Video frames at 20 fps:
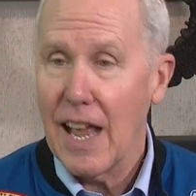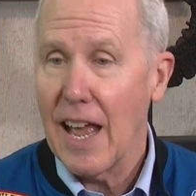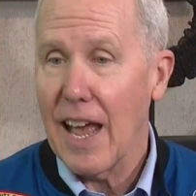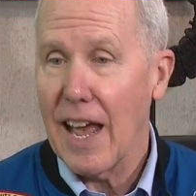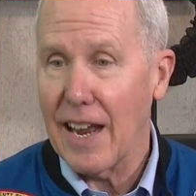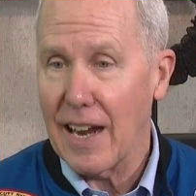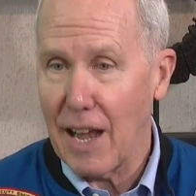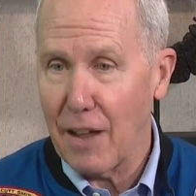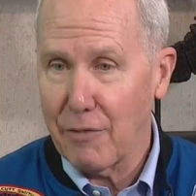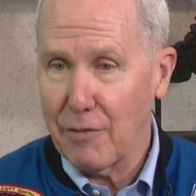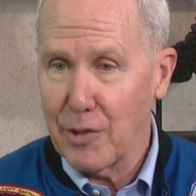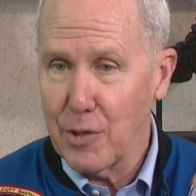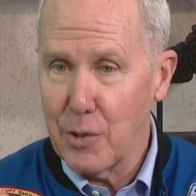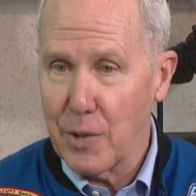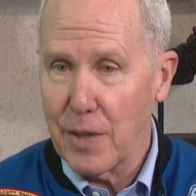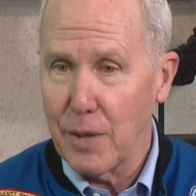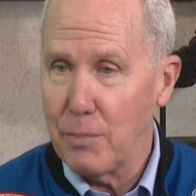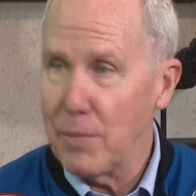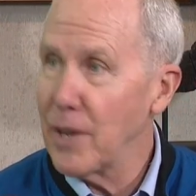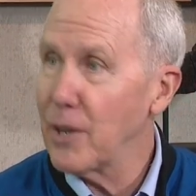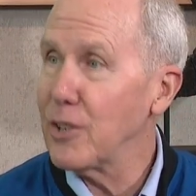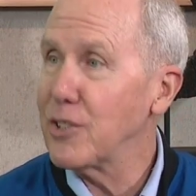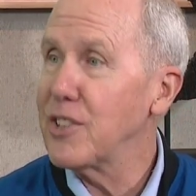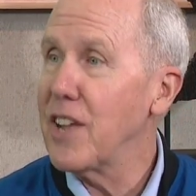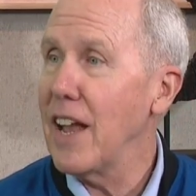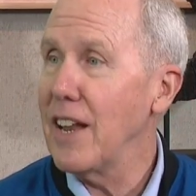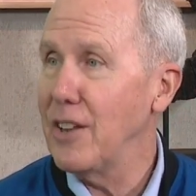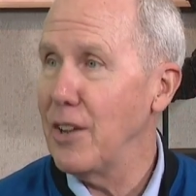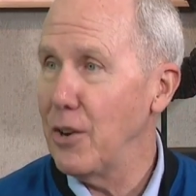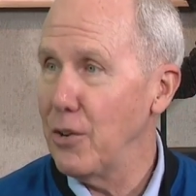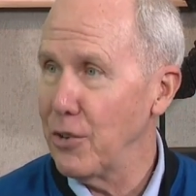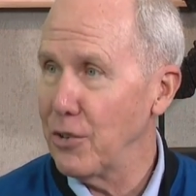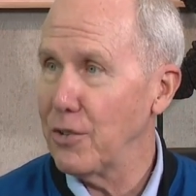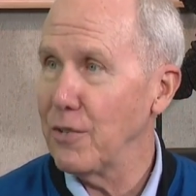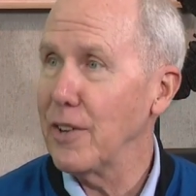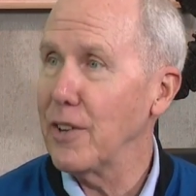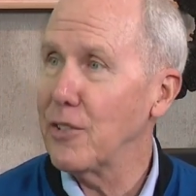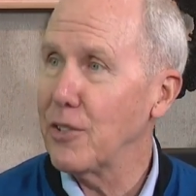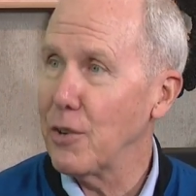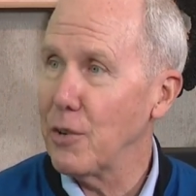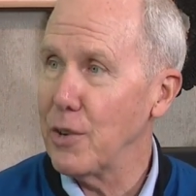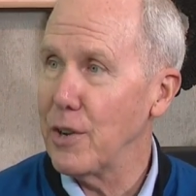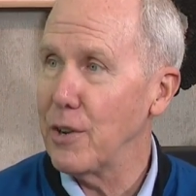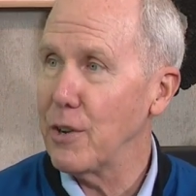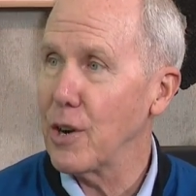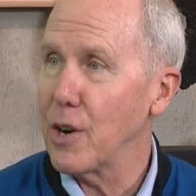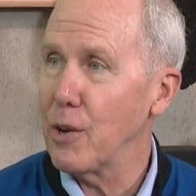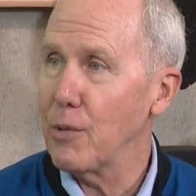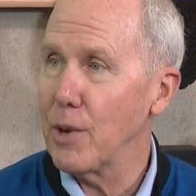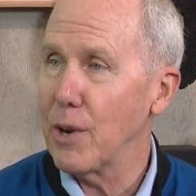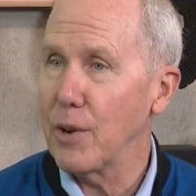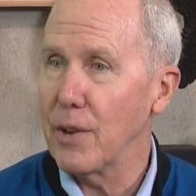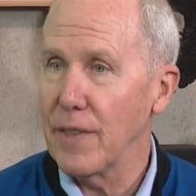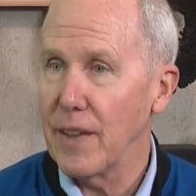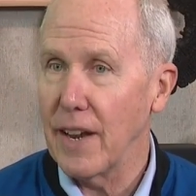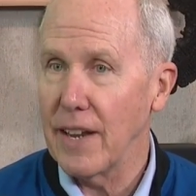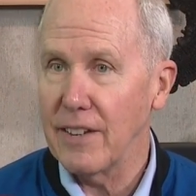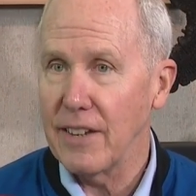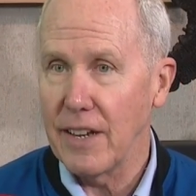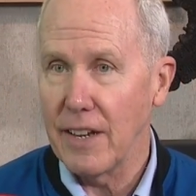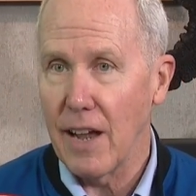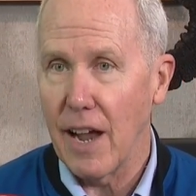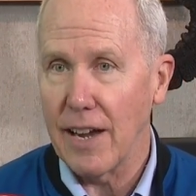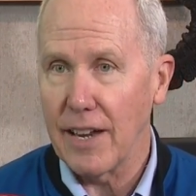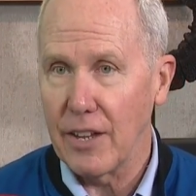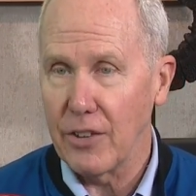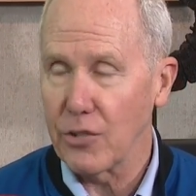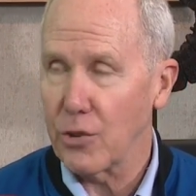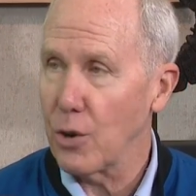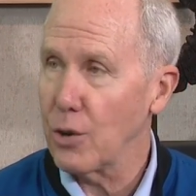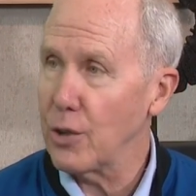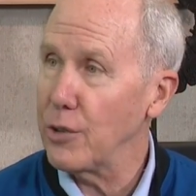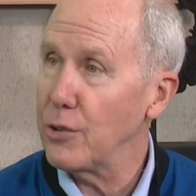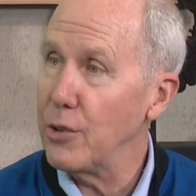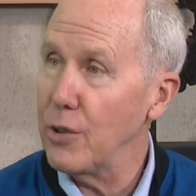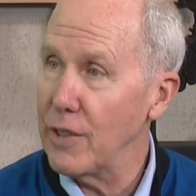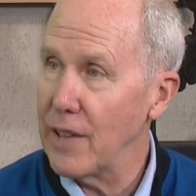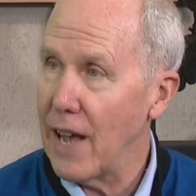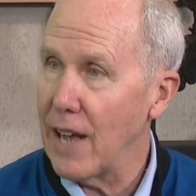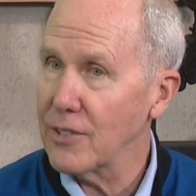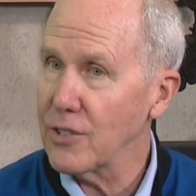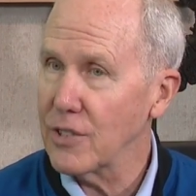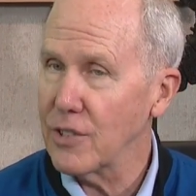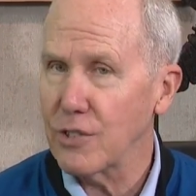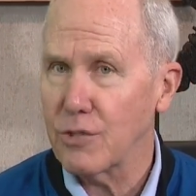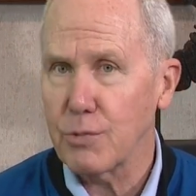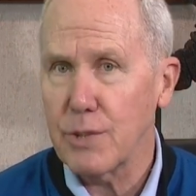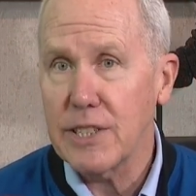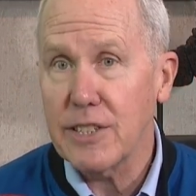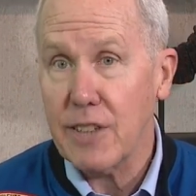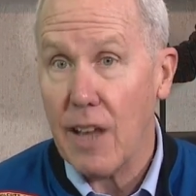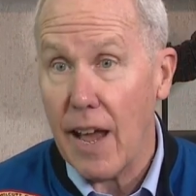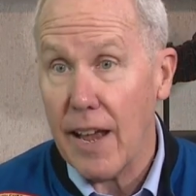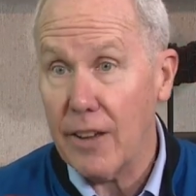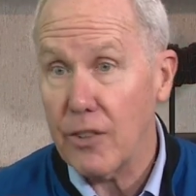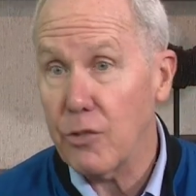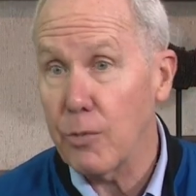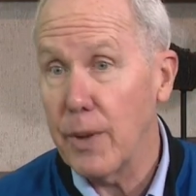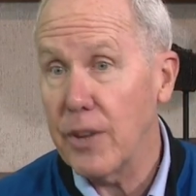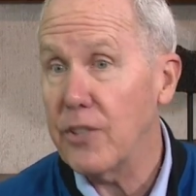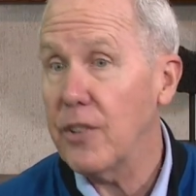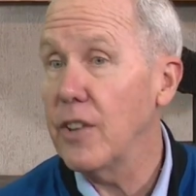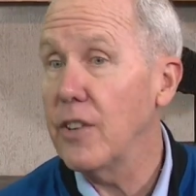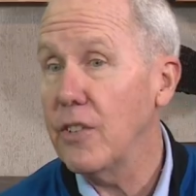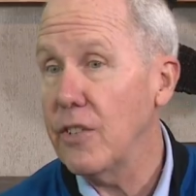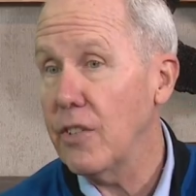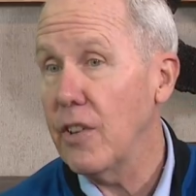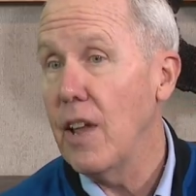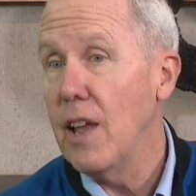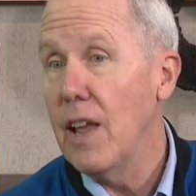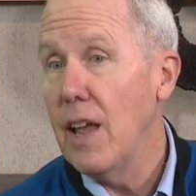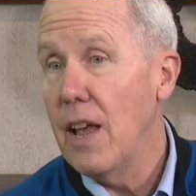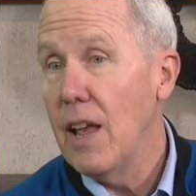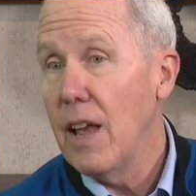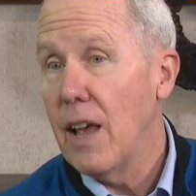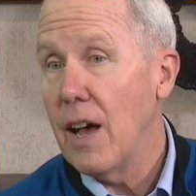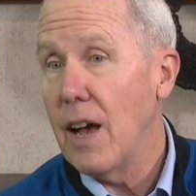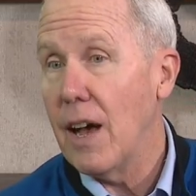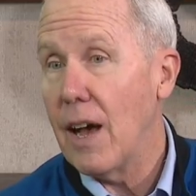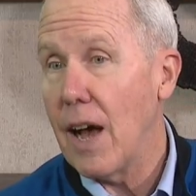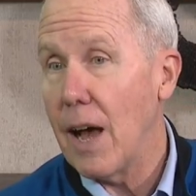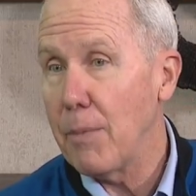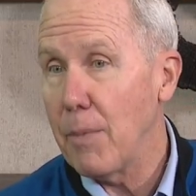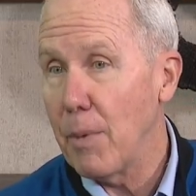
and I flew in the middle ten years of its thirty-year career in the nineteen nineties, early two thousands. Three science missions. Uh, I'm